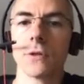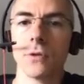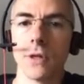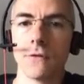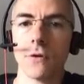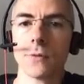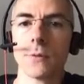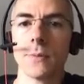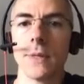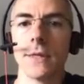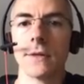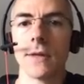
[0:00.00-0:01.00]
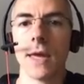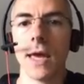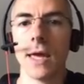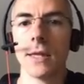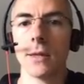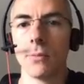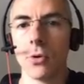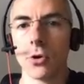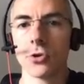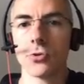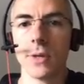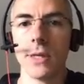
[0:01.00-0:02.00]
UniformSplit and
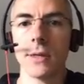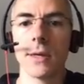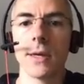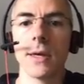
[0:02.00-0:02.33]
BlockTree